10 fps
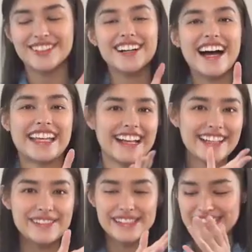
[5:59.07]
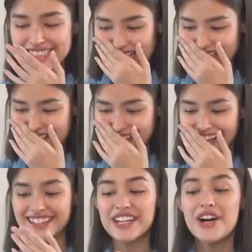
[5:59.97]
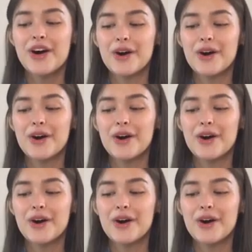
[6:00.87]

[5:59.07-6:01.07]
to? I can't even say currently.